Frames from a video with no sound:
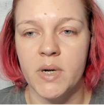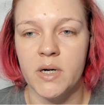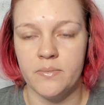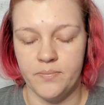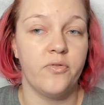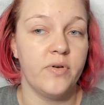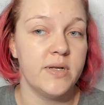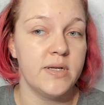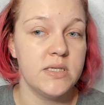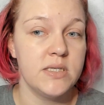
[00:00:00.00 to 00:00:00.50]

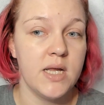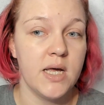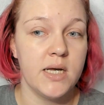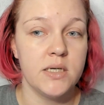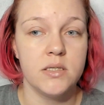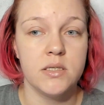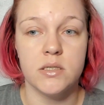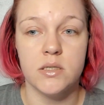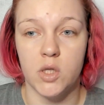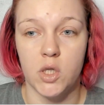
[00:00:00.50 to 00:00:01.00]
Feels
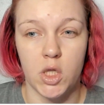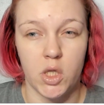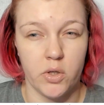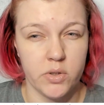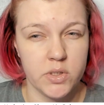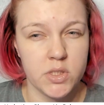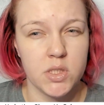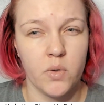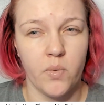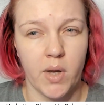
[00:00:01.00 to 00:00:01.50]
nice,
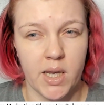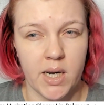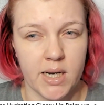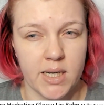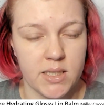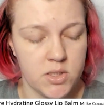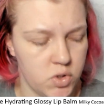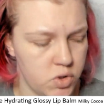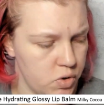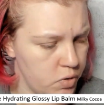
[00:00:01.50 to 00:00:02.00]
looks quite
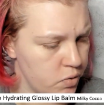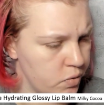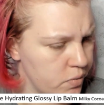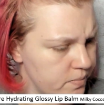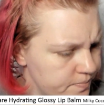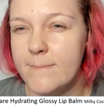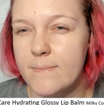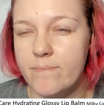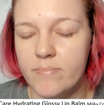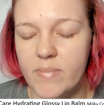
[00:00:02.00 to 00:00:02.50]
nice too.
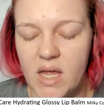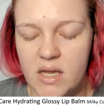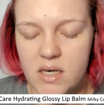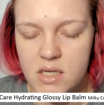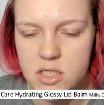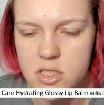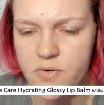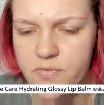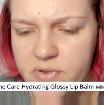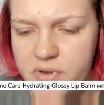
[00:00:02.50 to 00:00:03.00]
It
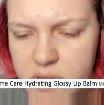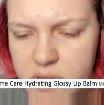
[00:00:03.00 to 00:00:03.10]
doesn't feel